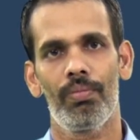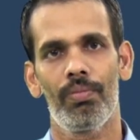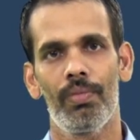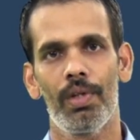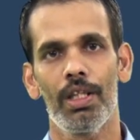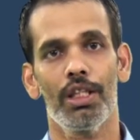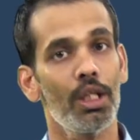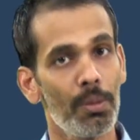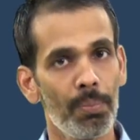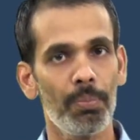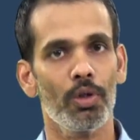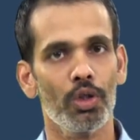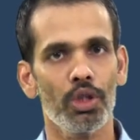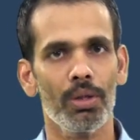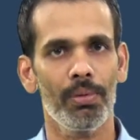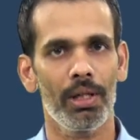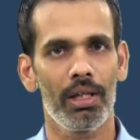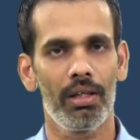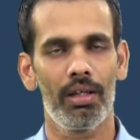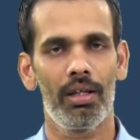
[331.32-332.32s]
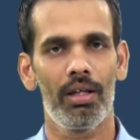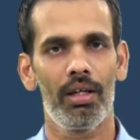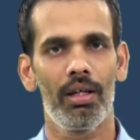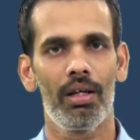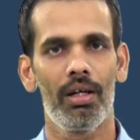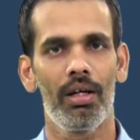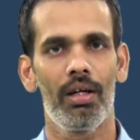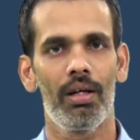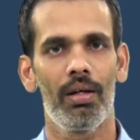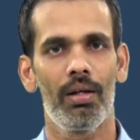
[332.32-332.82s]
Is it possible?
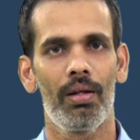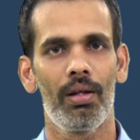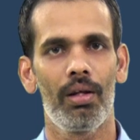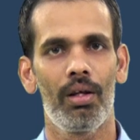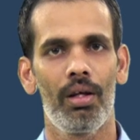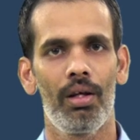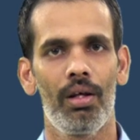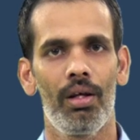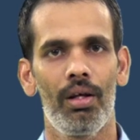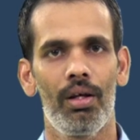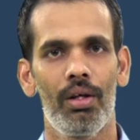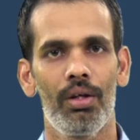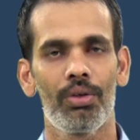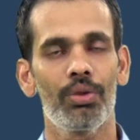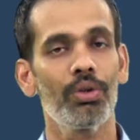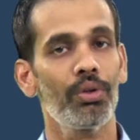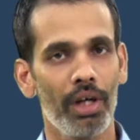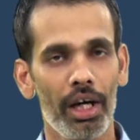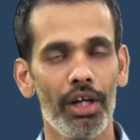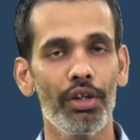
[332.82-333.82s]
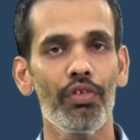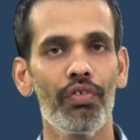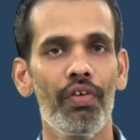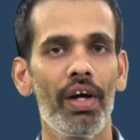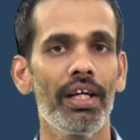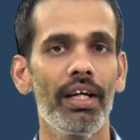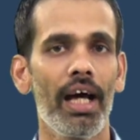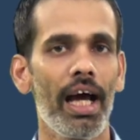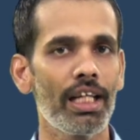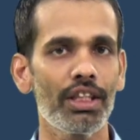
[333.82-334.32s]
So, try to
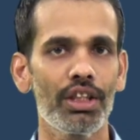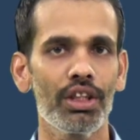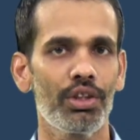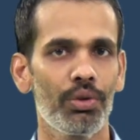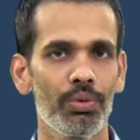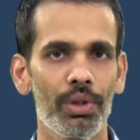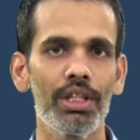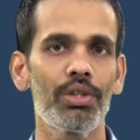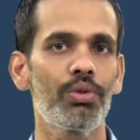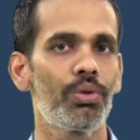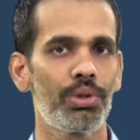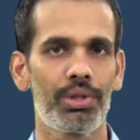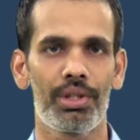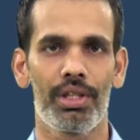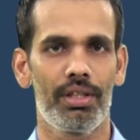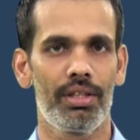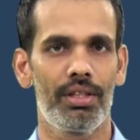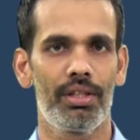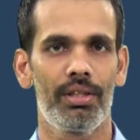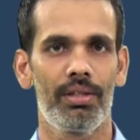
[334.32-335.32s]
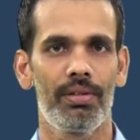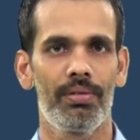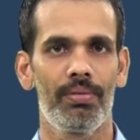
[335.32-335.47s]
find answer to these questions.